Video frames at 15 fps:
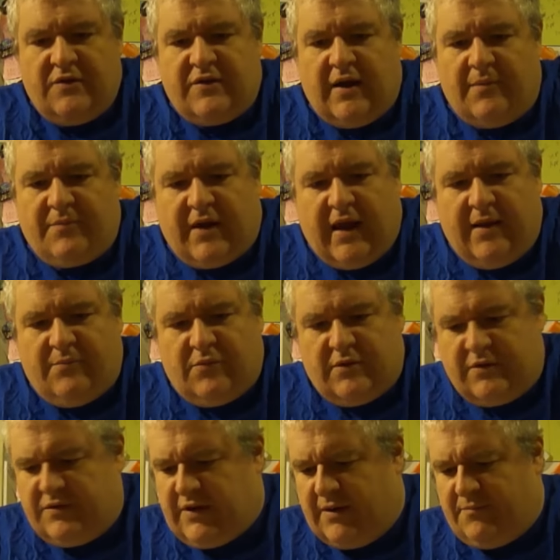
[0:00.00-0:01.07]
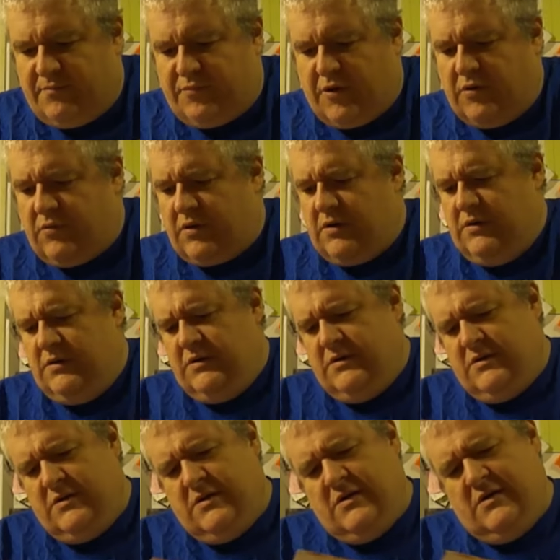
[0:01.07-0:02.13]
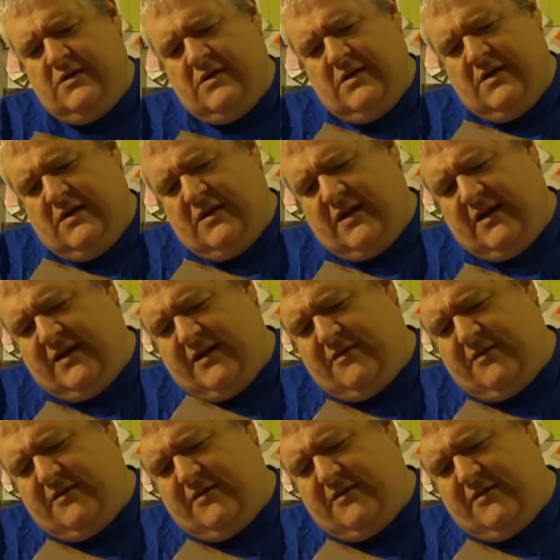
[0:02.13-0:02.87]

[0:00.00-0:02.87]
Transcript: Something came, something broke. So uh,